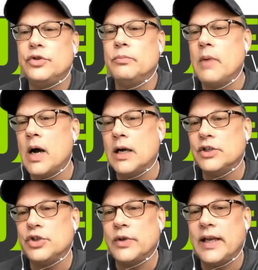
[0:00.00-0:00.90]

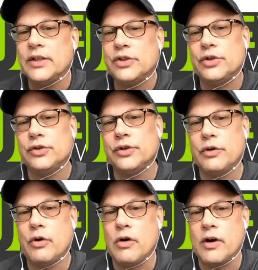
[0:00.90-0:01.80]
much, you can't turn it
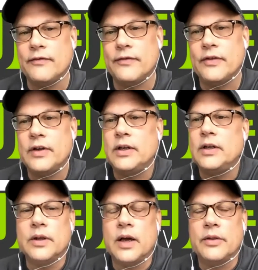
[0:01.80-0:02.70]
off
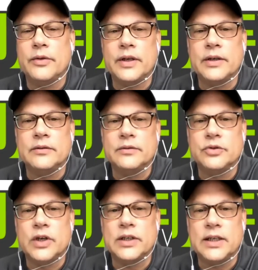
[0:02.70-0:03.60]
other than
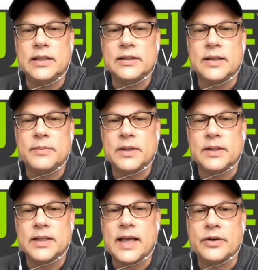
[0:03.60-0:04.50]
trying to eat something
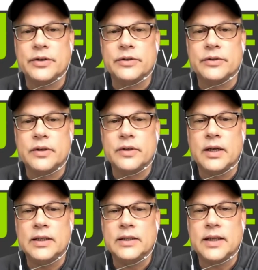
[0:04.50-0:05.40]
to counter
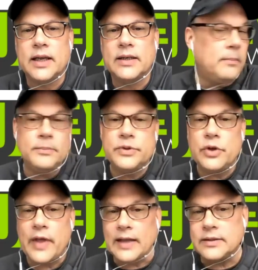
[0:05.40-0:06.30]
indicate it. So
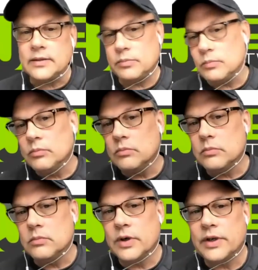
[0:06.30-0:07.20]
that's
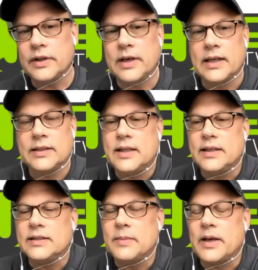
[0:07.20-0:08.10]
one of the nice
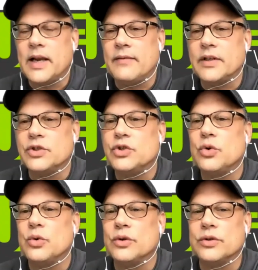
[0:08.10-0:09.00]
things about having a
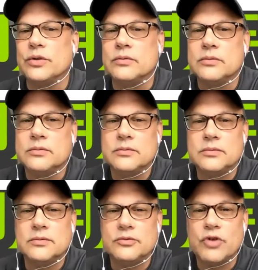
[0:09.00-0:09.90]
shorter
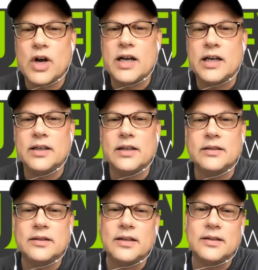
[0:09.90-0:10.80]
ride,
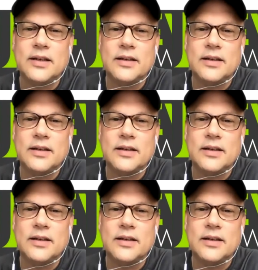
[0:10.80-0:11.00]
as they say.